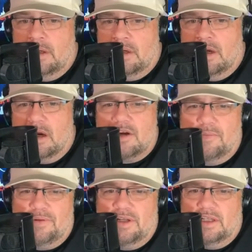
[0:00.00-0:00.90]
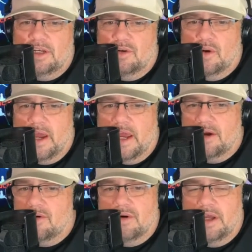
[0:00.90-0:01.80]
a completely new
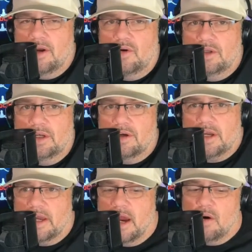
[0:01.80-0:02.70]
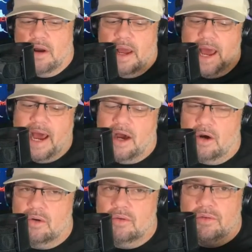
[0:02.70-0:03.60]
angle and only looking at
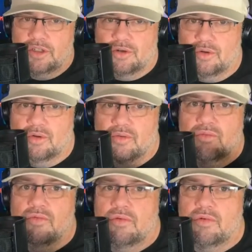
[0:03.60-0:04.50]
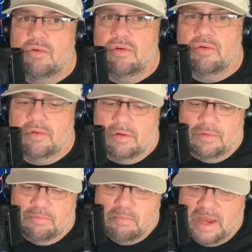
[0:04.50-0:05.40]
how to
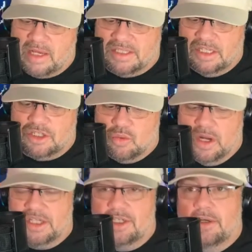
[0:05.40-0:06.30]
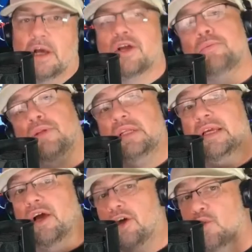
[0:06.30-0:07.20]
make a situation, a completely
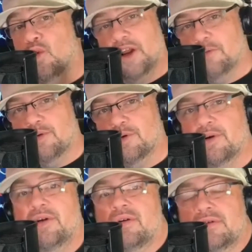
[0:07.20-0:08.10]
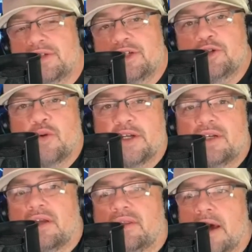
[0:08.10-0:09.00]
unwinnable
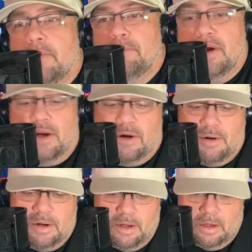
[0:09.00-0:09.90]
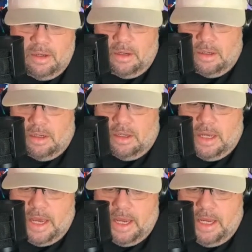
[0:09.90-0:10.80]
situation at that, better.
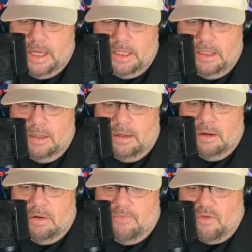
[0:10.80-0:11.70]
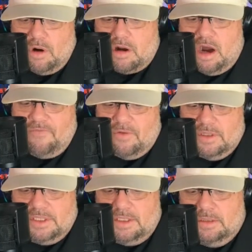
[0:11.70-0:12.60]
And for a
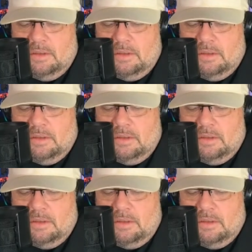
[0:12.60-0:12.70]
conference